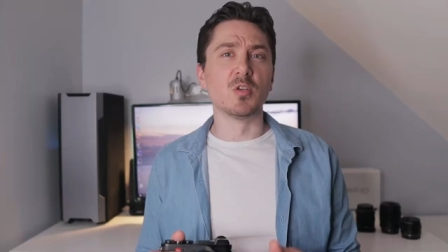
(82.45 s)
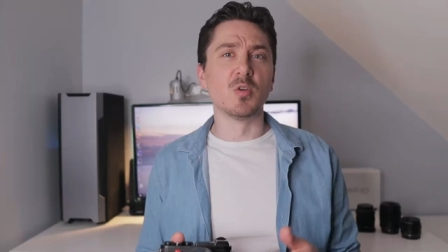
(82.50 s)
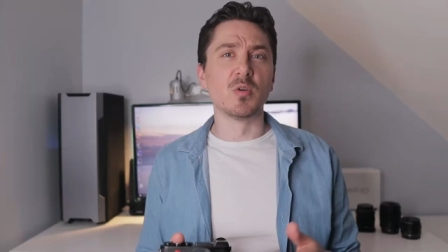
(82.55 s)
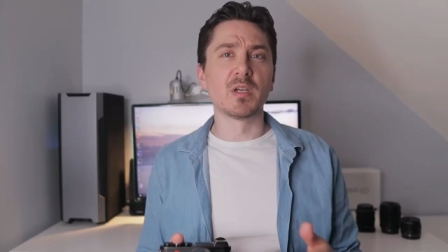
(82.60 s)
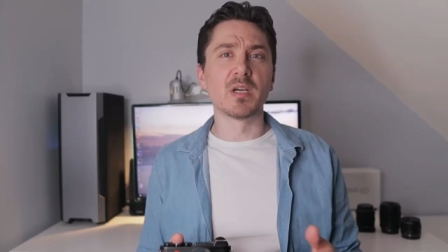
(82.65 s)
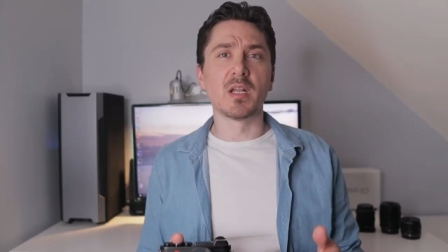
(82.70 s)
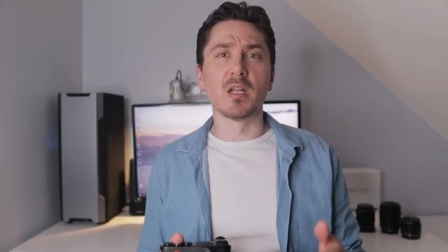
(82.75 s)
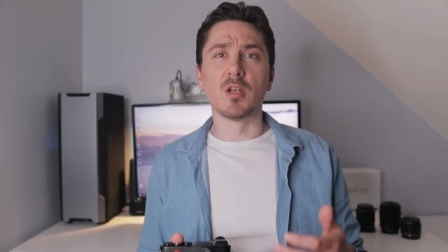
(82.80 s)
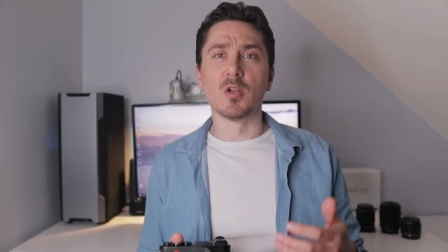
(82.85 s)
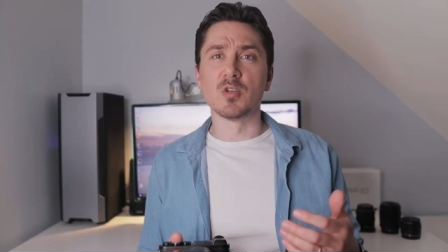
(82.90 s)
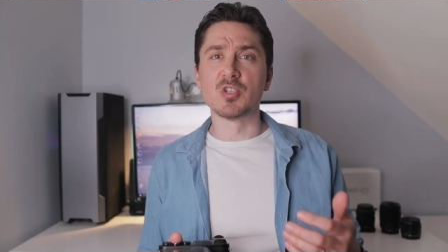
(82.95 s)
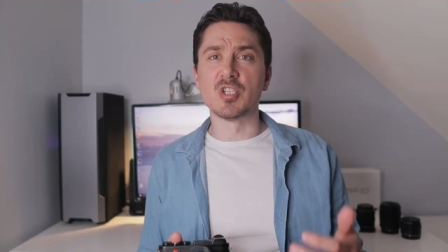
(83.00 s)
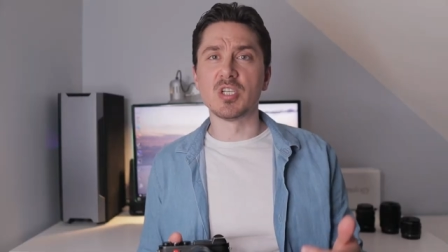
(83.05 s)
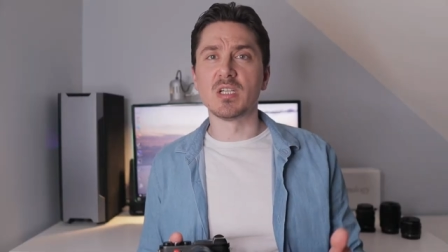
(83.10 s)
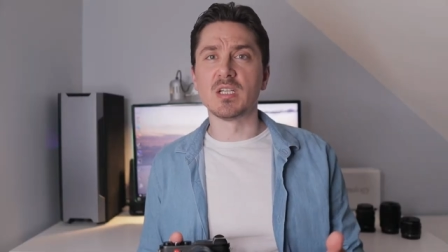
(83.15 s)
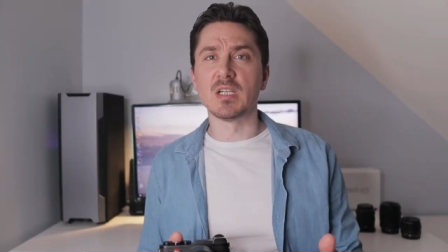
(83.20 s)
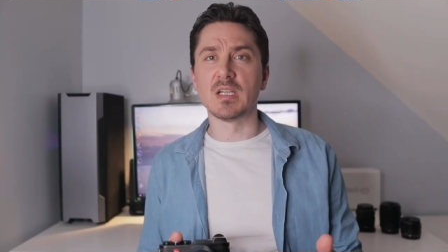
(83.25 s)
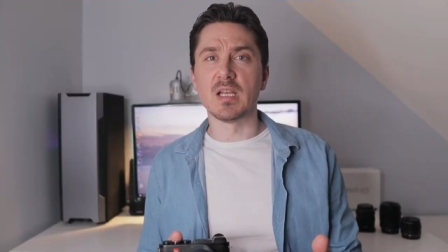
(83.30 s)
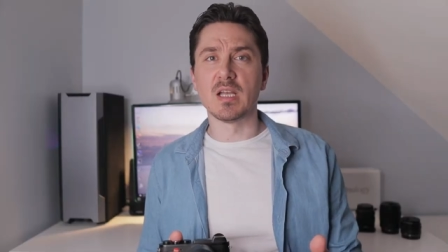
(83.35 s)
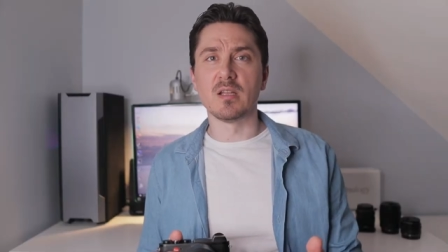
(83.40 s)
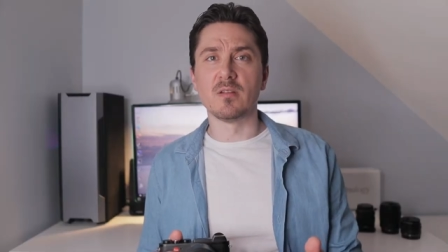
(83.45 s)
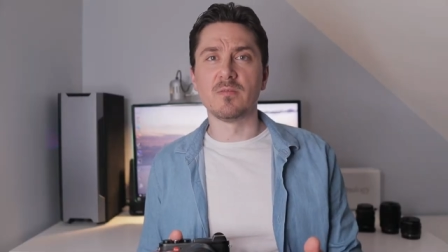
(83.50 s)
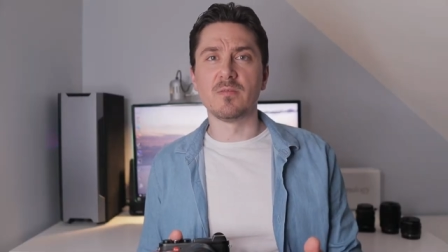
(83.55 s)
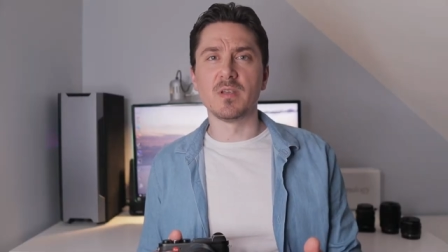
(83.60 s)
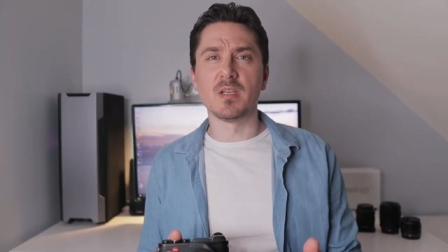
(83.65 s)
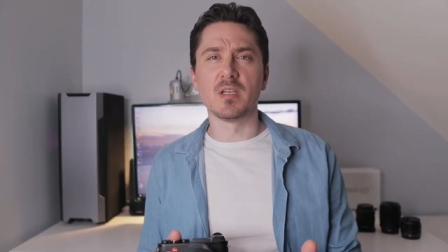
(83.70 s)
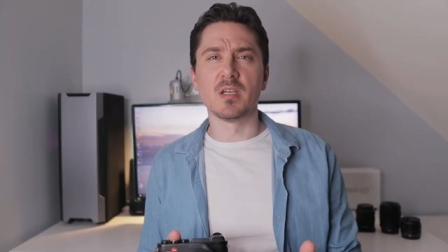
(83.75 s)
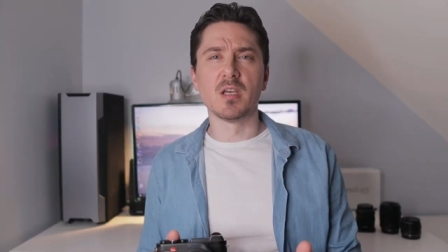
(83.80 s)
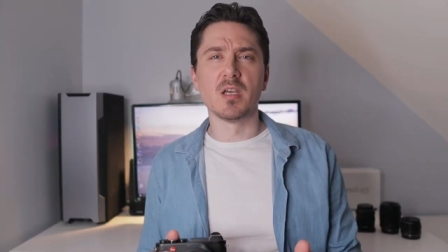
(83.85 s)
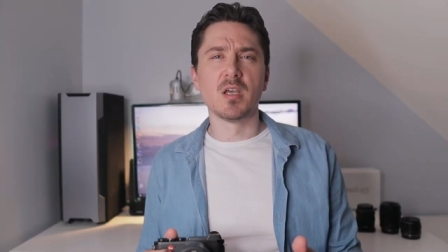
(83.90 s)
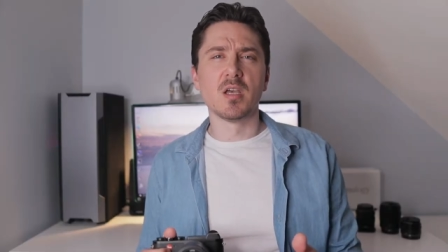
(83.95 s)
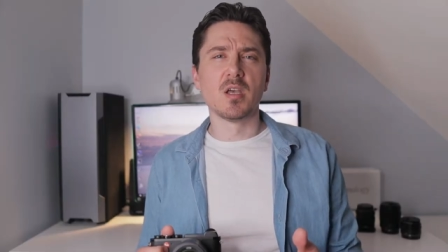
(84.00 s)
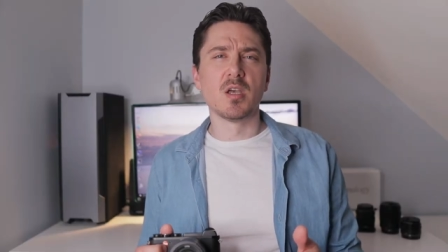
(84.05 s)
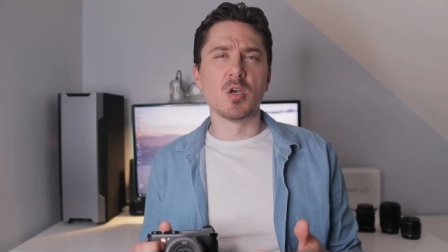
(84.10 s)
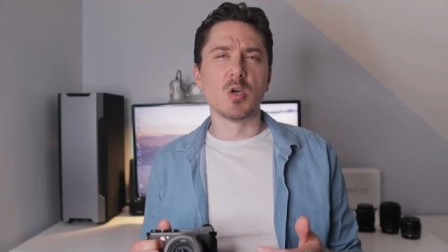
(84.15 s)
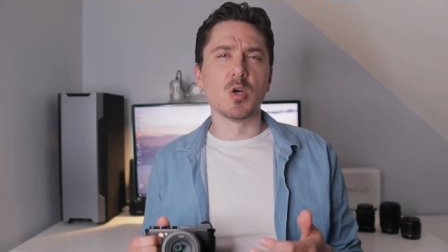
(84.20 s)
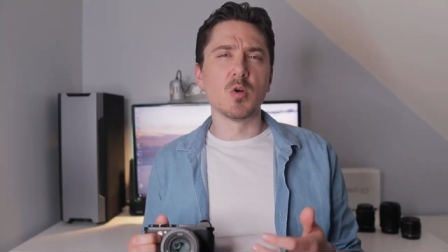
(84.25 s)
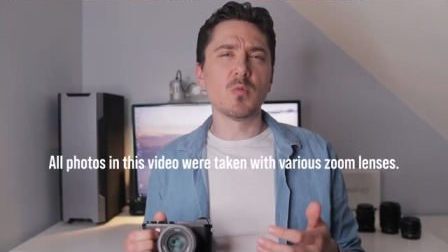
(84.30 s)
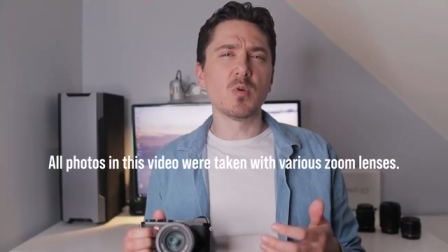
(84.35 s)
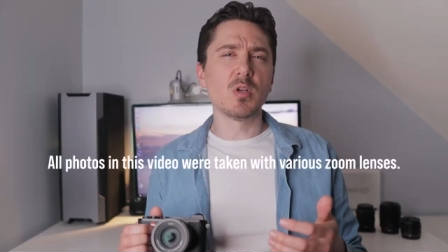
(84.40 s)
you look at it logically and think,
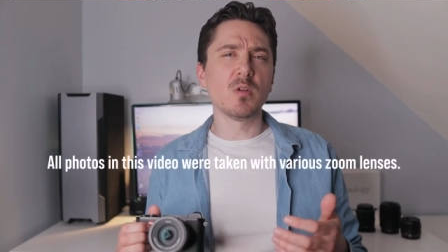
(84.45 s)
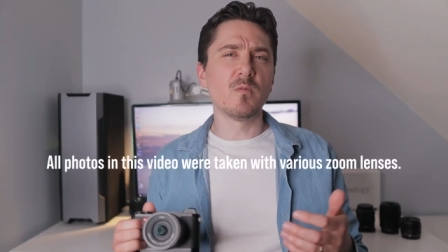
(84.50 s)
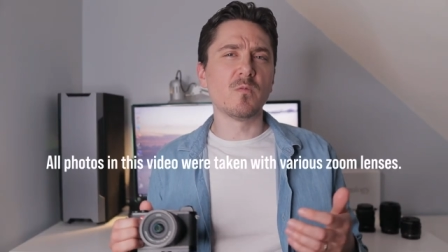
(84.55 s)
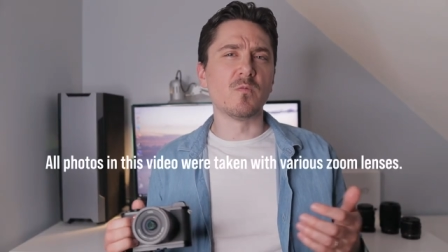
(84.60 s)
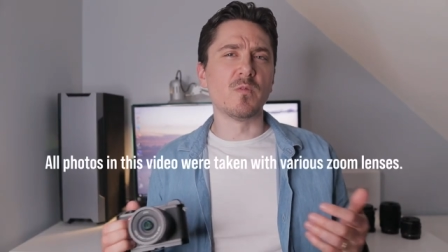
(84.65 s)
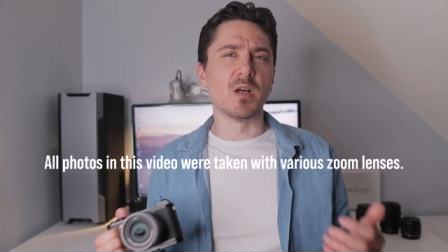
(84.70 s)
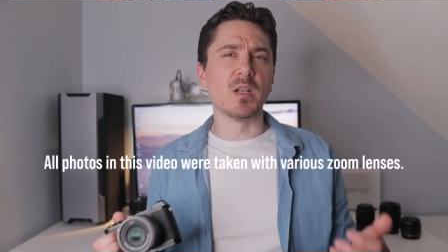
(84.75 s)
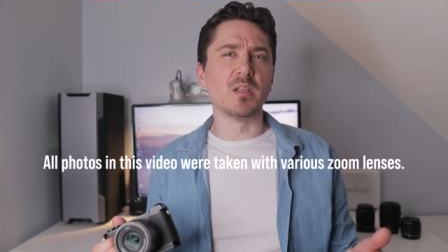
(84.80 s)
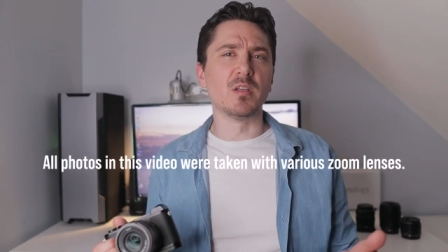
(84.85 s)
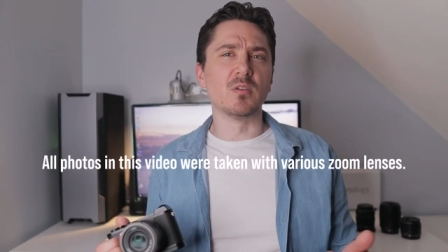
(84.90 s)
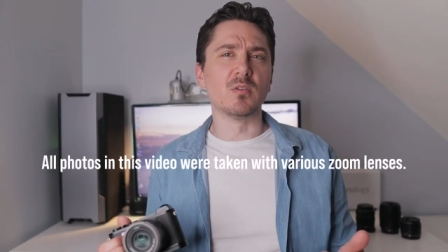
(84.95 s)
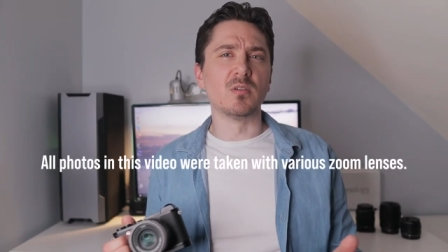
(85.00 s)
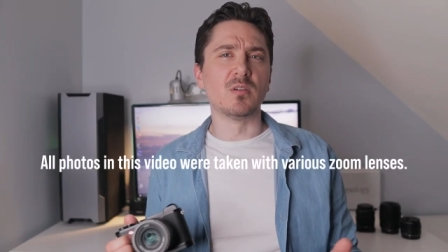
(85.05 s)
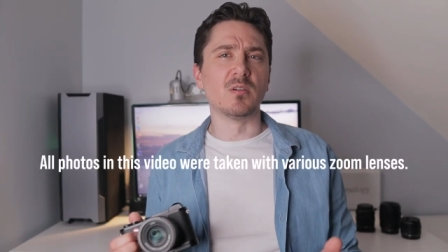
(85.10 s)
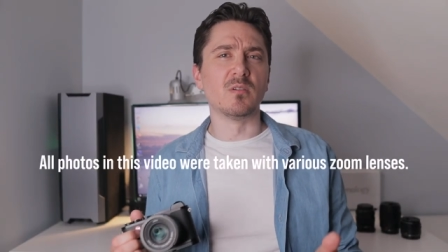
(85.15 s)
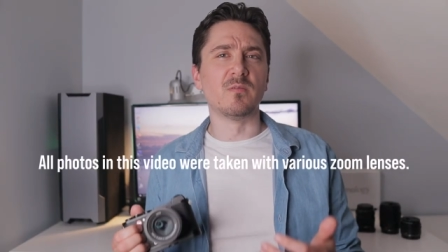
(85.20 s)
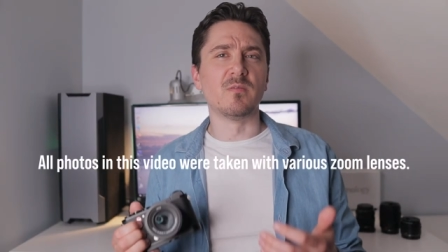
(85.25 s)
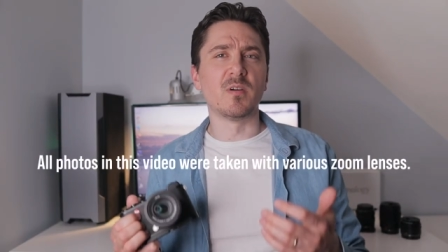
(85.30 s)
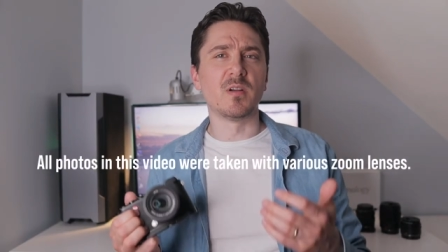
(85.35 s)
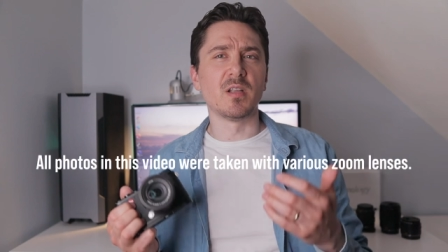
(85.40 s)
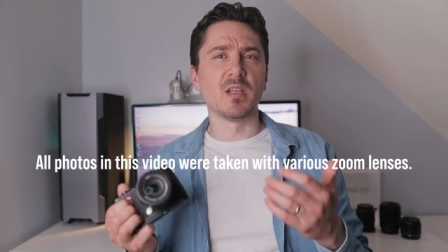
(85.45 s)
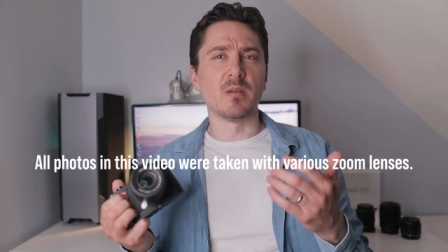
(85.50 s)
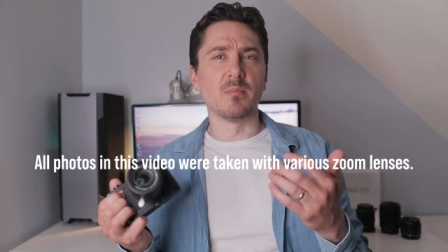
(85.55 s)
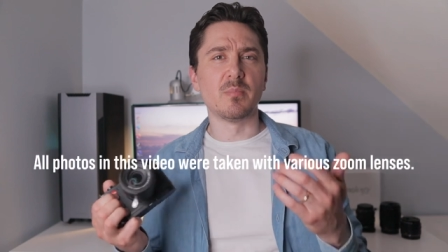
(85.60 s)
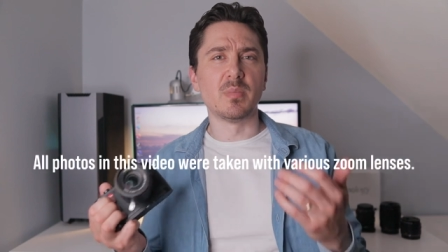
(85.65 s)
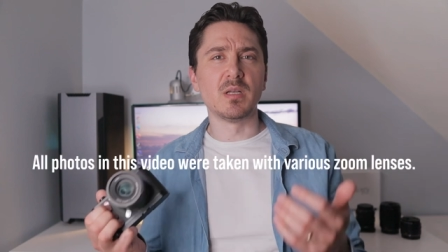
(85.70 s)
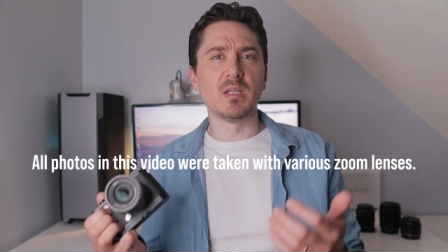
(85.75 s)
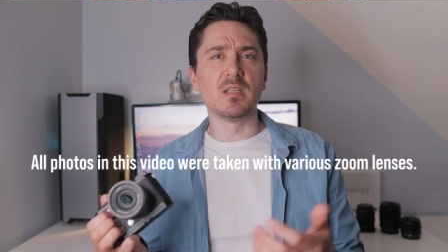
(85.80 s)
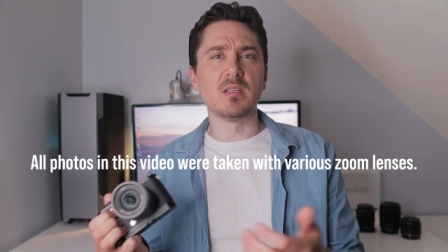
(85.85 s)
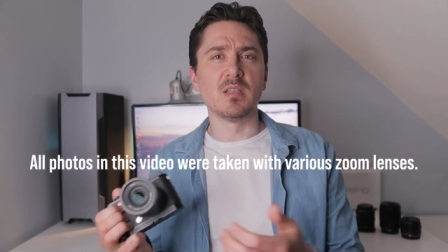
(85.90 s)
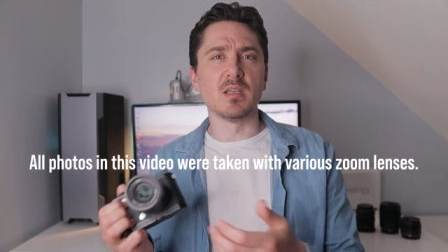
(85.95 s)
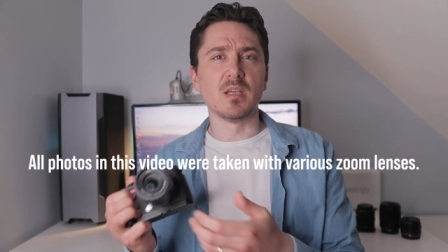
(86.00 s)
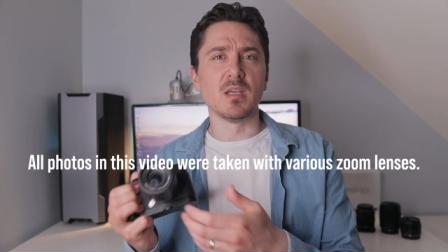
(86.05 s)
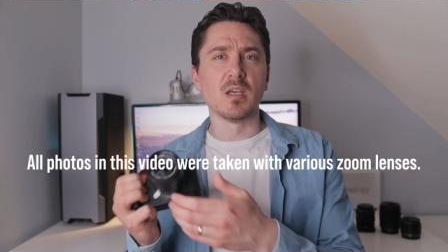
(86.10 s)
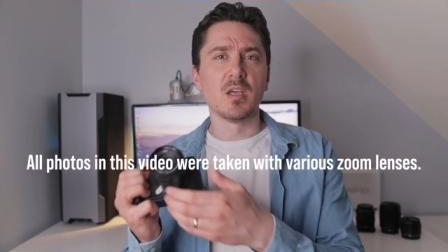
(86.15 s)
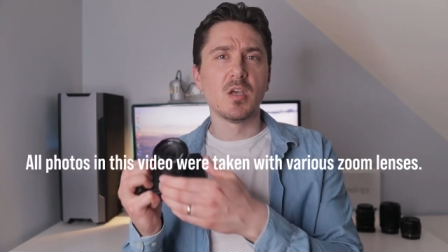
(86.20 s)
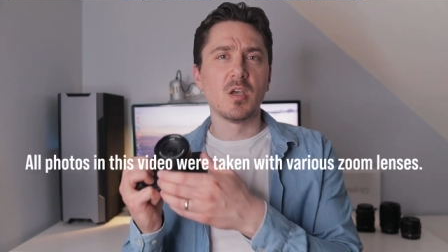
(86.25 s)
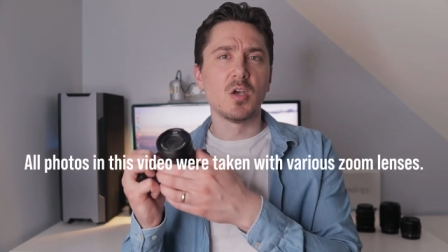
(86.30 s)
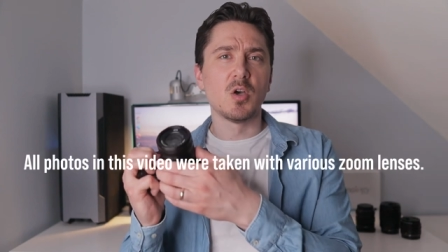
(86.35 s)
who wouldn't value the variability